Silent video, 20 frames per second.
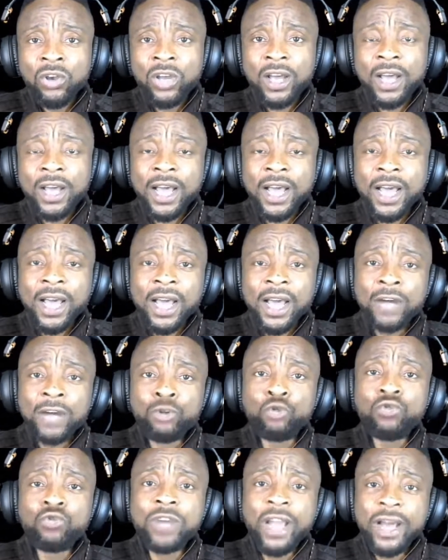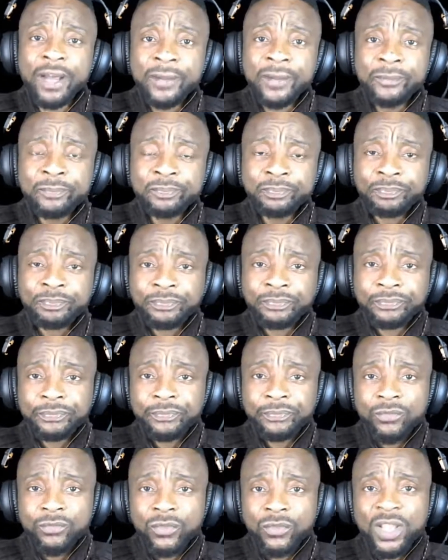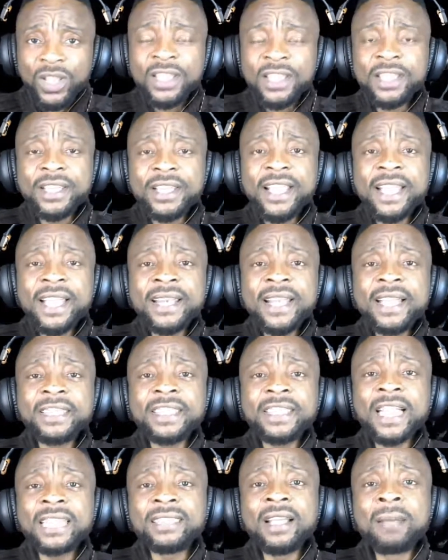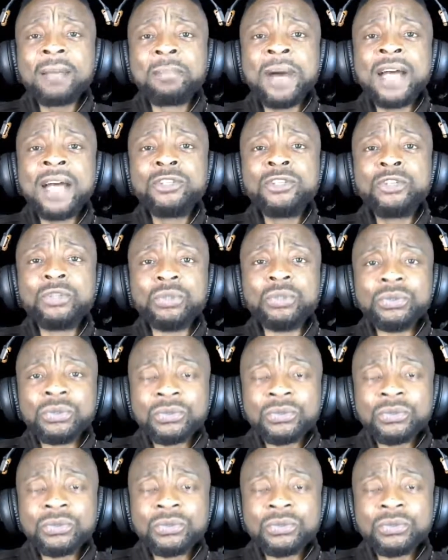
Ruga Ikene Shatabandu